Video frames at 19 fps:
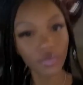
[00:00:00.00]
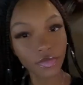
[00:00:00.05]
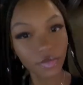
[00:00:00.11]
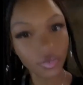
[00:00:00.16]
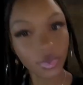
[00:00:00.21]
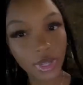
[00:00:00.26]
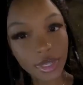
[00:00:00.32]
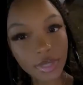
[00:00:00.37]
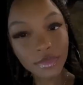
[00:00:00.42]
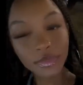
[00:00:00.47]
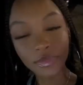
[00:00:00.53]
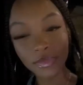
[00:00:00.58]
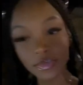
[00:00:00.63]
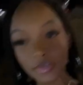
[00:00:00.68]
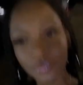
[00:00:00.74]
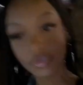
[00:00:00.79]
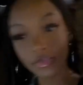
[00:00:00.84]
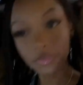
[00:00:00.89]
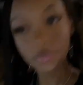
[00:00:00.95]
With a
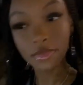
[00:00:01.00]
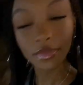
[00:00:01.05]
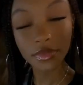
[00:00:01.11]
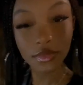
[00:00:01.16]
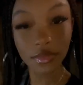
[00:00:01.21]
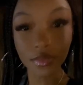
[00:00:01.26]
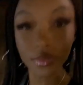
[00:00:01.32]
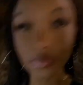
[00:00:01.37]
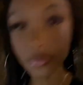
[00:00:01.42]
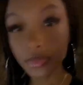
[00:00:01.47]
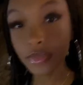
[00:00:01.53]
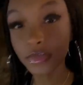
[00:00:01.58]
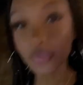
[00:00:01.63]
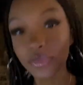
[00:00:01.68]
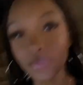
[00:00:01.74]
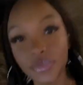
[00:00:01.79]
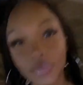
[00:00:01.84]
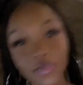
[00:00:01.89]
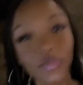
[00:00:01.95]
hand high and a back
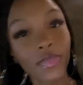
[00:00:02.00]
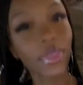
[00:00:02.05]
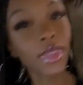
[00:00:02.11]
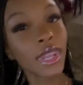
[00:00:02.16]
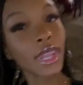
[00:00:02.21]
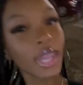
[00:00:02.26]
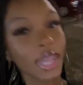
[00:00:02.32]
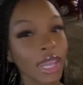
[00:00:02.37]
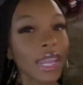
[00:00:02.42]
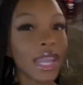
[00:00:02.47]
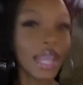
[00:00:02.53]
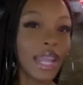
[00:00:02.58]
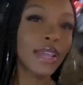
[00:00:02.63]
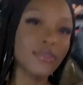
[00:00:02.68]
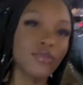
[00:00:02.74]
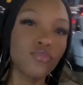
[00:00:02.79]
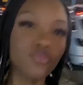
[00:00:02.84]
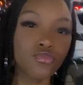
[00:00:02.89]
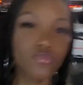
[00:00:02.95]
straight. I don't
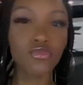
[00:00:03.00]
think you're